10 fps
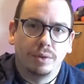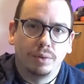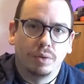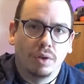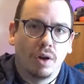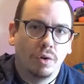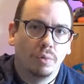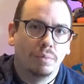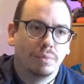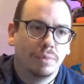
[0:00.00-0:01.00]
Google
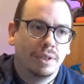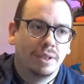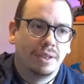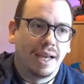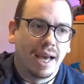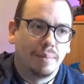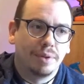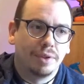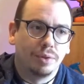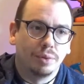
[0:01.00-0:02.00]
Home
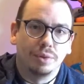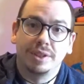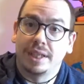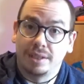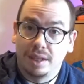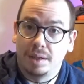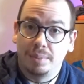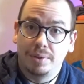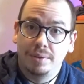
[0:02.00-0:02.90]
app to set it up.